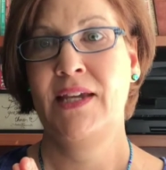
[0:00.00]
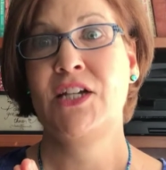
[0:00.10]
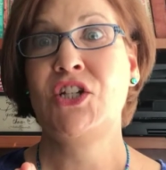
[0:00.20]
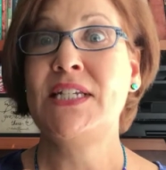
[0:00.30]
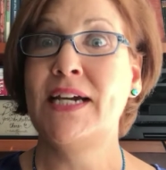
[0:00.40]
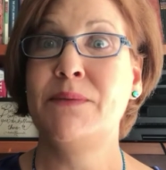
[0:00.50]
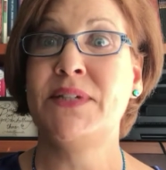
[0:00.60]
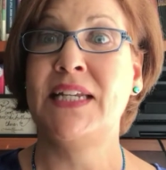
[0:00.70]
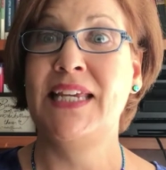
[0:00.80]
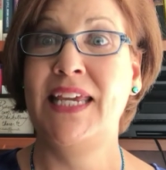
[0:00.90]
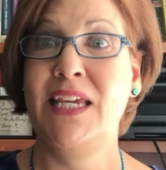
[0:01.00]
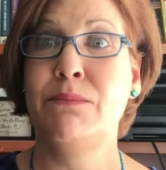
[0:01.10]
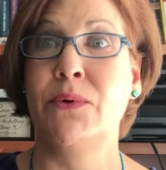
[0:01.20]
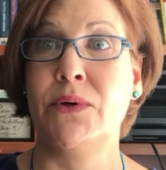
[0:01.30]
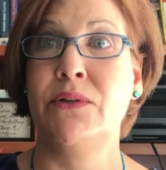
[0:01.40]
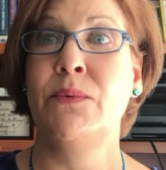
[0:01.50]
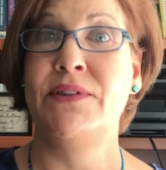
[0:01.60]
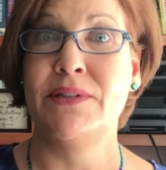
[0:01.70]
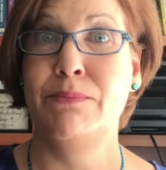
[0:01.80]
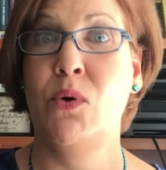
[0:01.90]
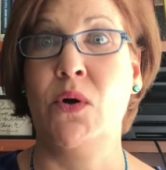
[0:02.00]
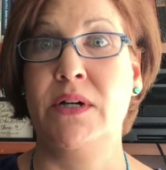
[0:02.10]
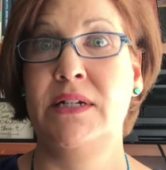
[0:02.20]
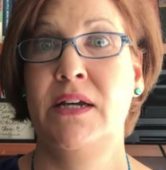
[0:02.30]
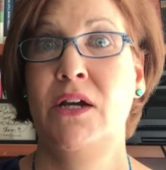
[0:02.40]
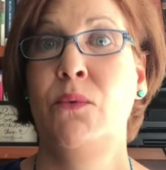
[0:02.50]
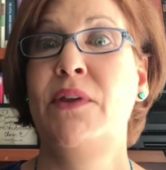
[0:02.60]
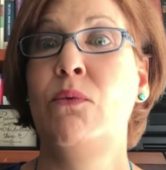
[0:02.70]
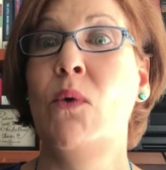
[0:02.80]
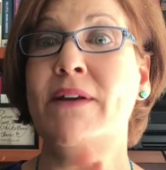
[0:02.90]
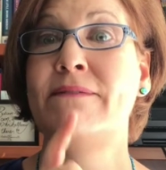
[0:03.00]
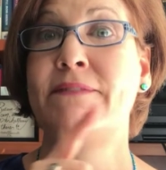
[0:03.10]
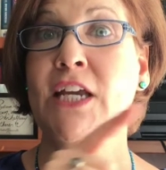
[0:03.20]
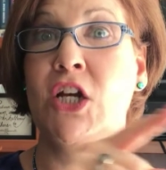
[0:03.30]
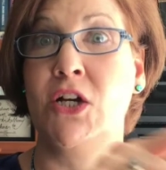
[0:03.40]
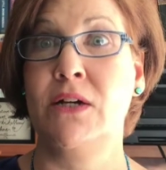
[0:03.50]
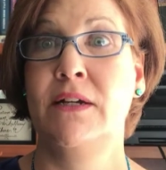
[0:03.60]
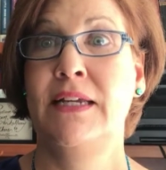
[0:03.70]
She types on a keyboard with support, with one finger,